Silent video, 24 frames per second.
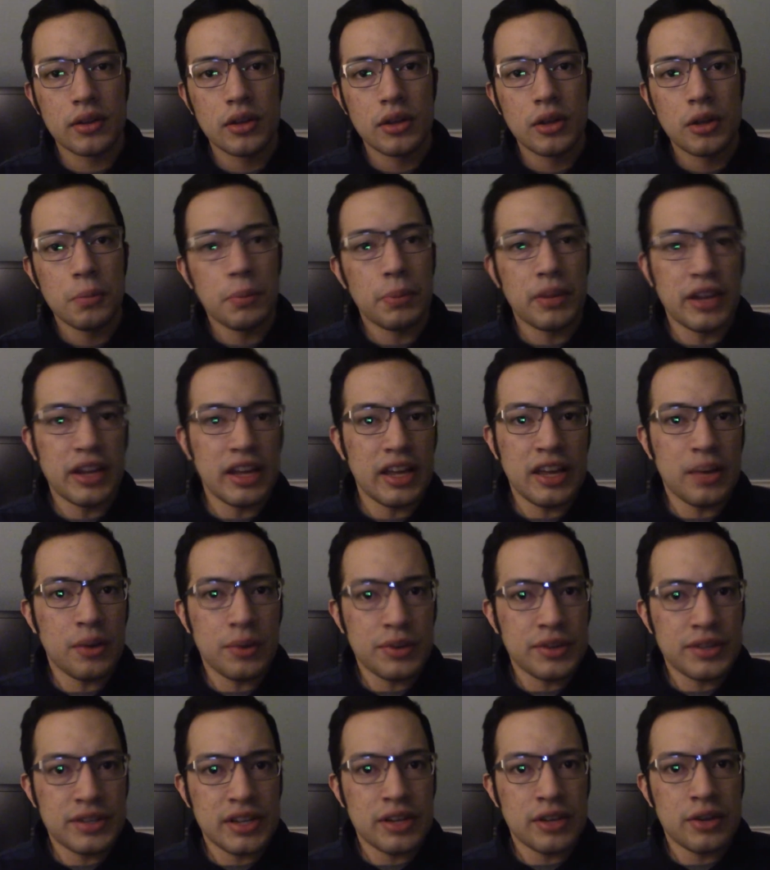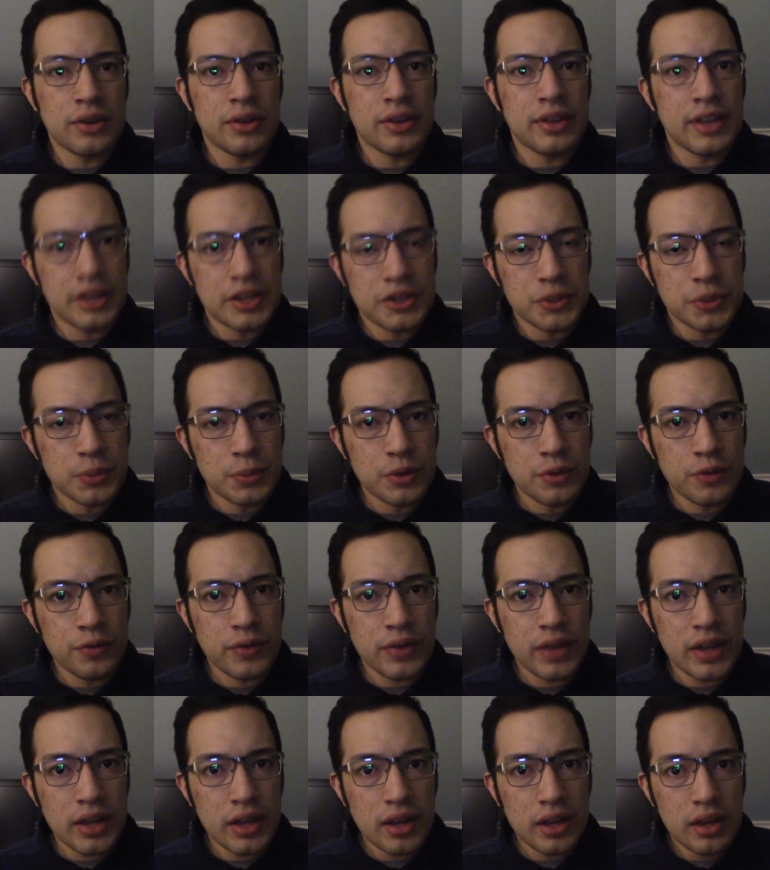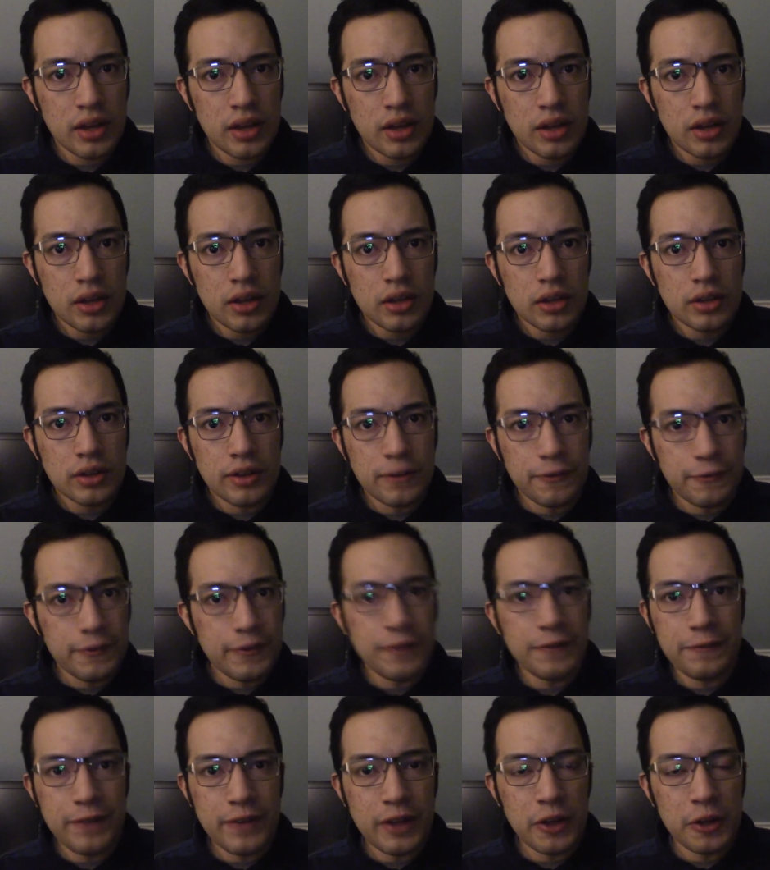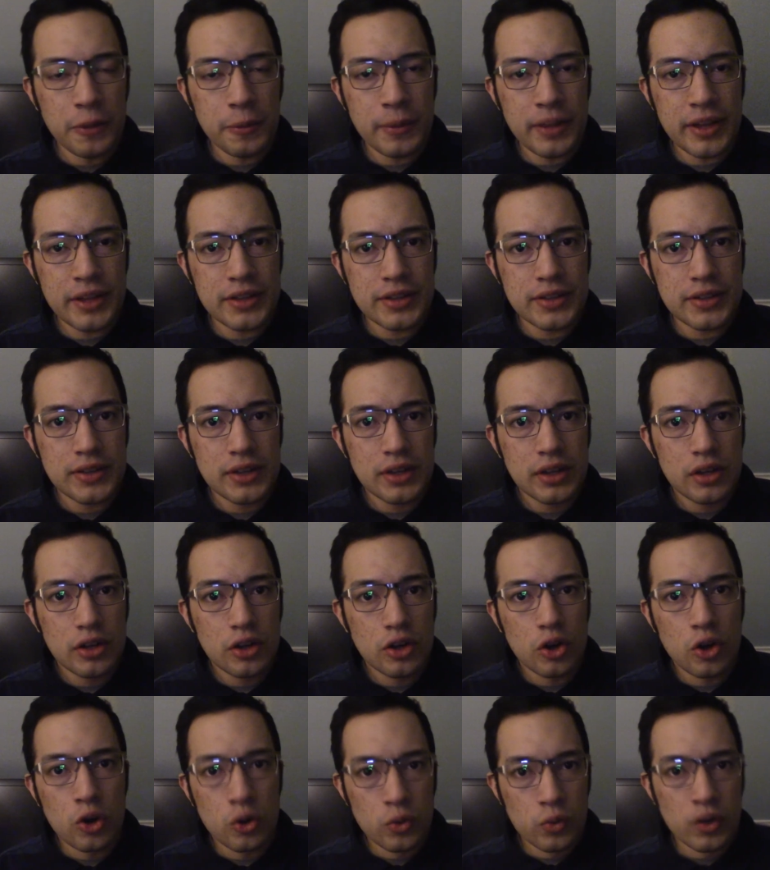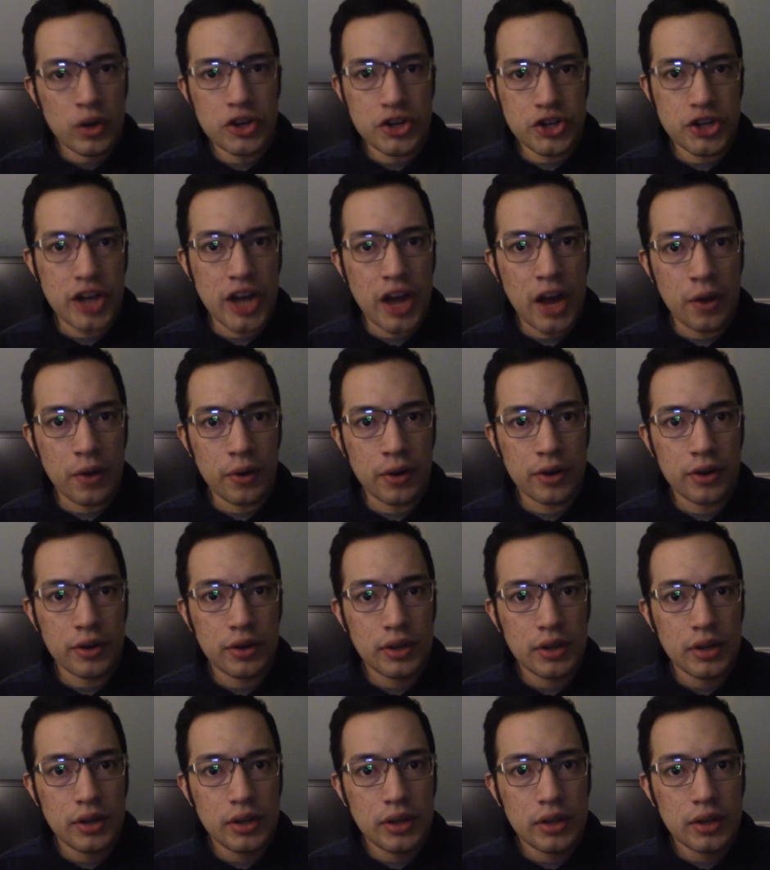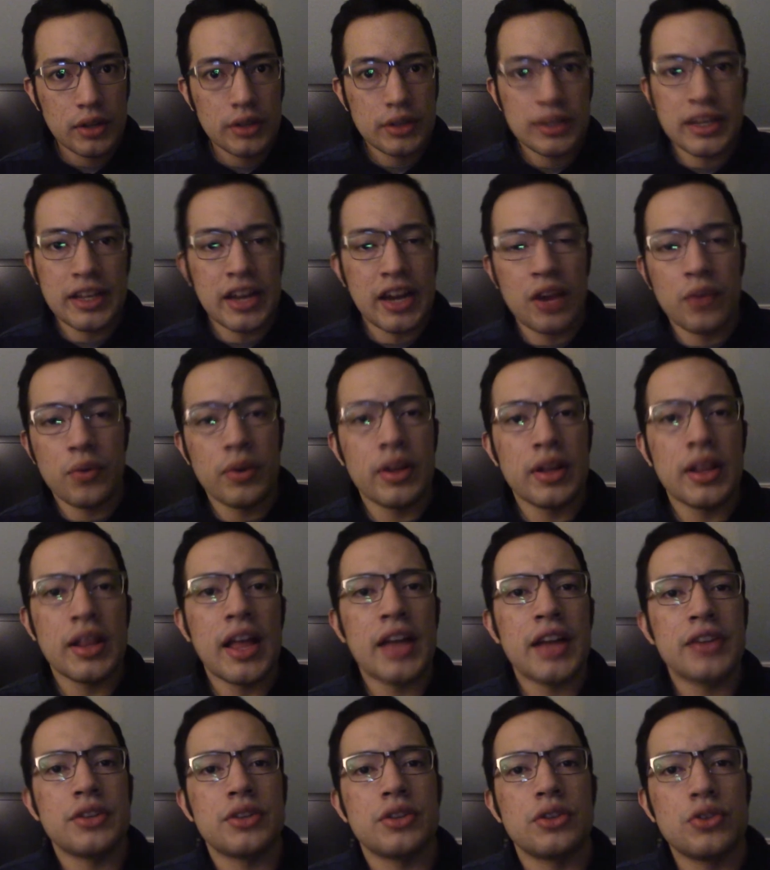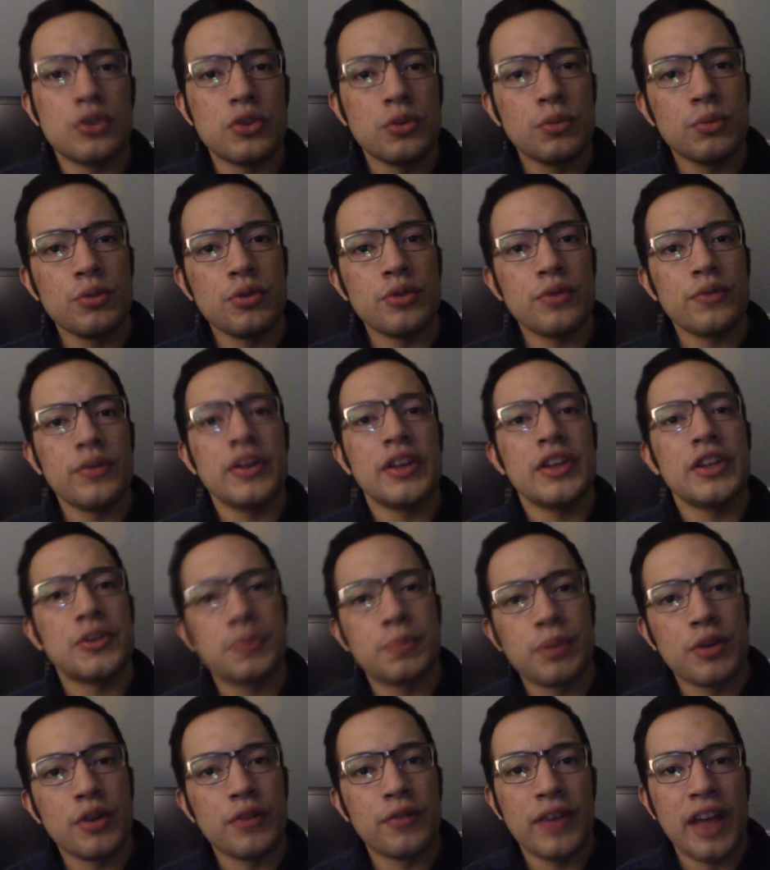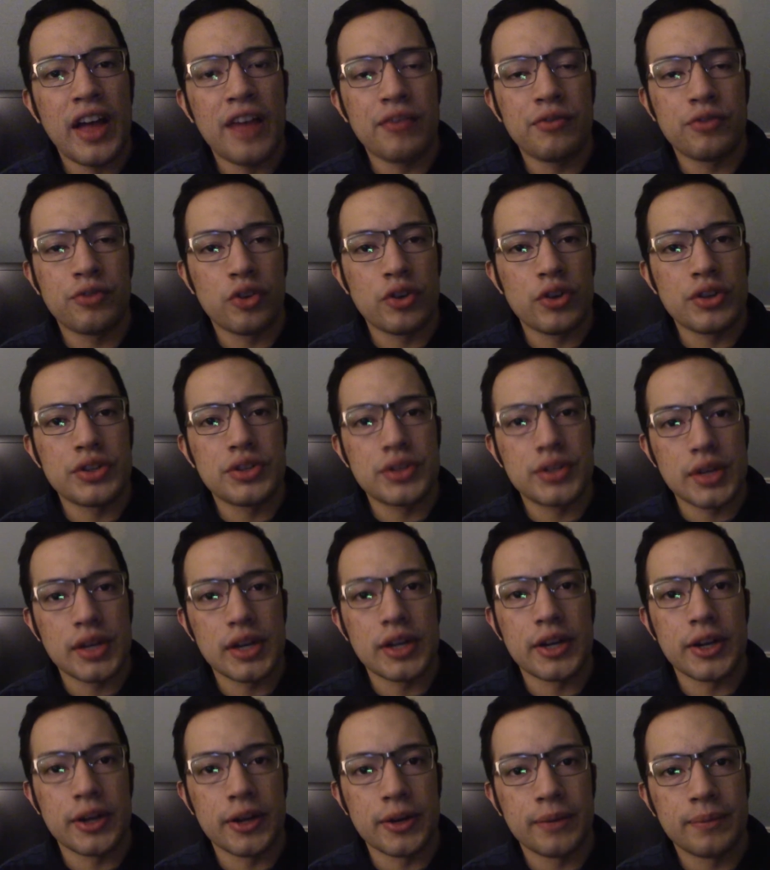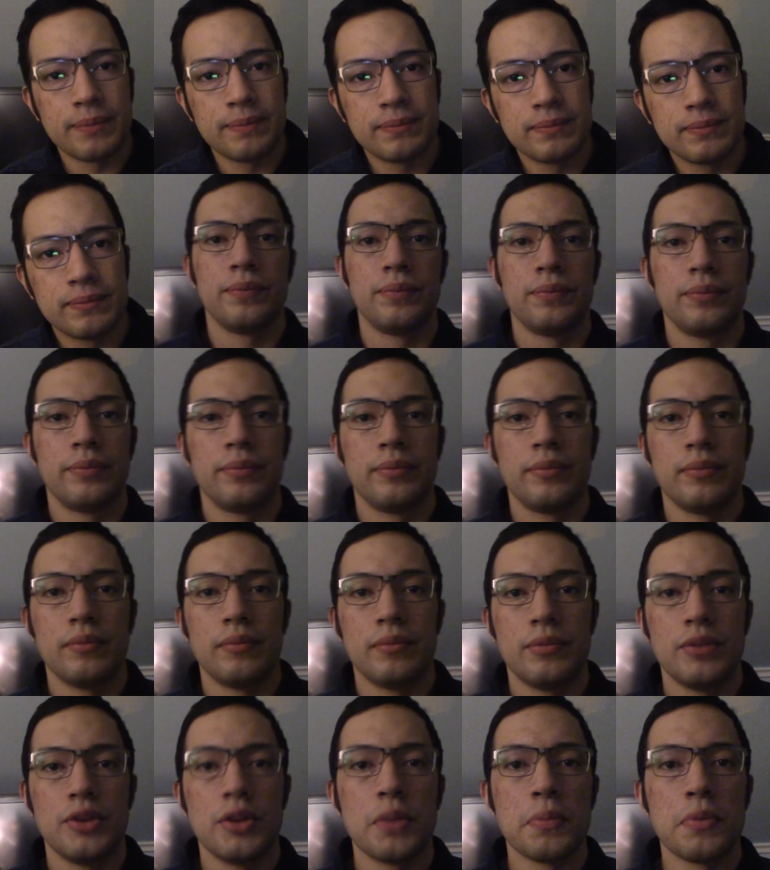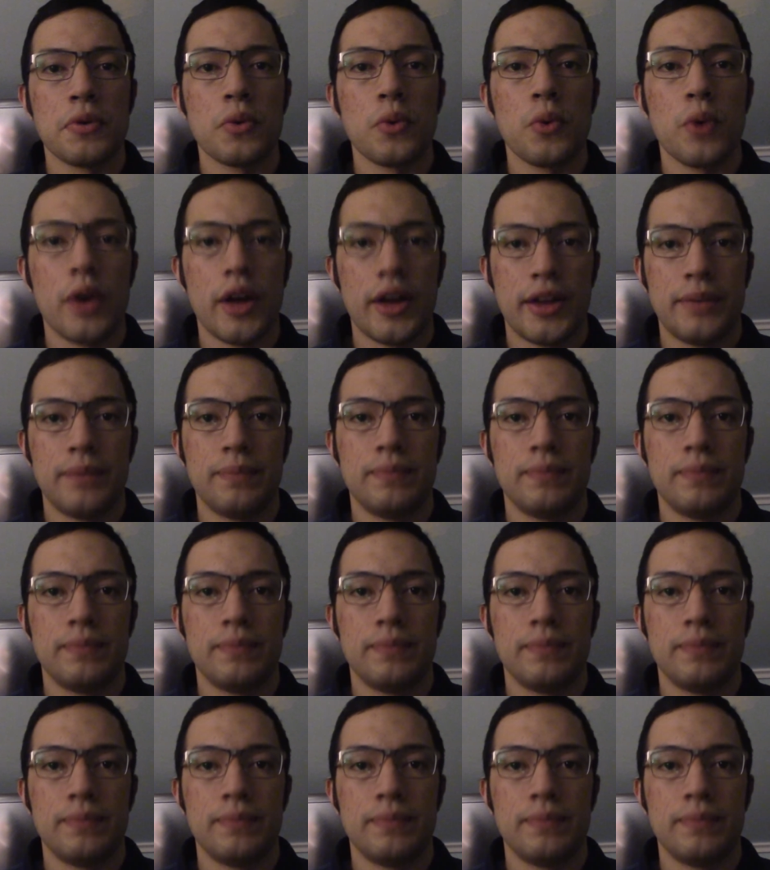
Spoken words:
But it was either this movie, The Fifth Element, or Rush Hour. Then I realized the two movies both have Chris Tucker. Number 1.